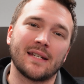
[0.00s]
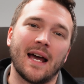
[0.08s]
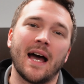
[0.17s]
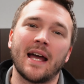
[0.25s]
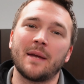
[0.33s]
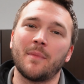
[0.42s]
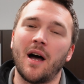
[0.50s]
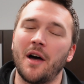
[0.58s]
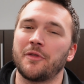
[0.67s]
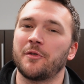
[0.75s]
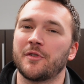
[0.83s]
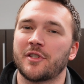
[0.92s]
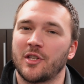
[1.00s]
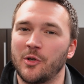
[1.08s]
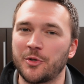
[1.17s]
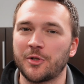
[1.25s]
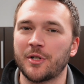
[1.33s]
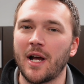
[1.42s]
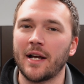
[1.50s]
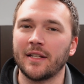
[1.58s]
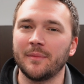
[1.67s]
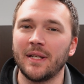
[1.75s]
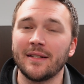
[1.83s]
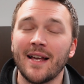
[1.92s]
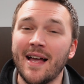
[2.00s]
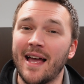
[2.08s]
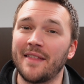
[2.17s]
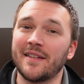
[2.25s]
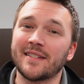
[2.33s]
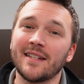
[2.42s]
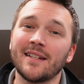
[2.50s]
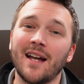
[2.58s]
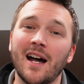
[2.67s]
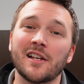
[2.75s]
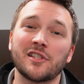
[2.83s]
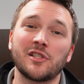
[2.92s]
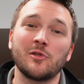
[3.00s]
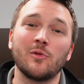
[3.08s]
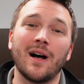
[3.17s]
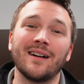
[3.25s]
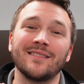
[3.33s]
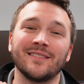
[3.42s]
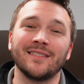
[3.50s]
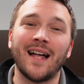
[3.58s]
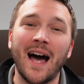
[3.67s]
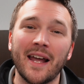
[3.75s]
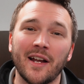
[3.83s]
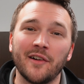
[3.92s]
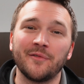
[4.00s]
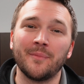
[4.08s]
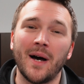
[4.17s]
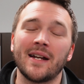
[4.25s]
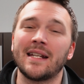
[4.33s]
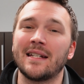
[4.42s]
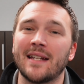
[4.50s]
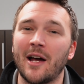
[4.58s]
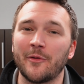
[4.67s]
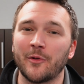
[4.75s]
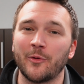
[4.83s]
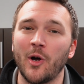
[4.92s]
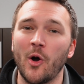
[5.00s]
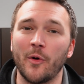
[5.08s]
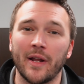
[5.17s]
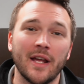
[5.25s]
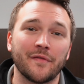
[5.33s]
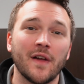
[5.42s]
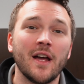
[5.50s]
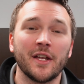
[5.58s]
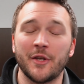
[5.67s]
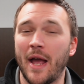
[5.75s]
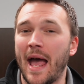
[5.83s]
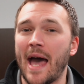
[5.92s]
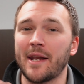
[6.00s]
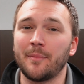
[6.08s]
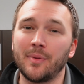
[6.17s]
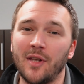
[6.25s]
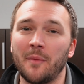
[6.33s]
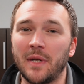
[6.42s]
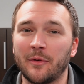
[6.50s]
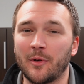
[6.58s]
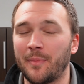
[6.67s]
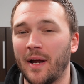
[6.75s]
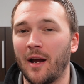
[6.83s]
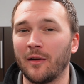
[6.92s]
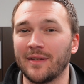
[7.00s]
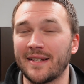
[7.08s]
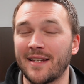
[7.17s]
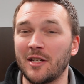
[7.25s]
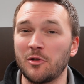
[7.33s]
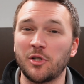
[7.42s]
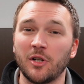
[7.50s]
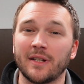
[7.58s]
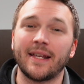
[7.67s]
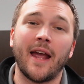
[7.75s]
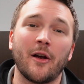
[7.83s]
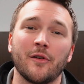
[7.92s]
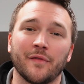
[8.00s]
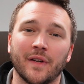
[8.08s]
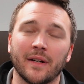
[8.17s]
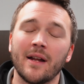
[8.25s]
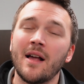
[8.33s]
time on their disclosure document, and this can cost you a lot of money down the road. If you had a plumbing repair, and let's say you took care of it,